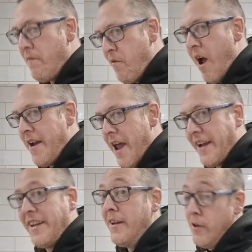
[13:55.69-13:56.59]
fried
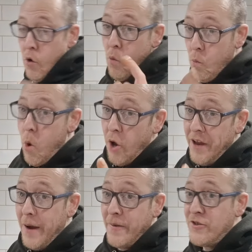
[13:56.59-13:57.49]
egg. 1
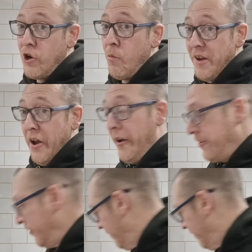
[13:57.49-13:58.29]
out of 2 were nice.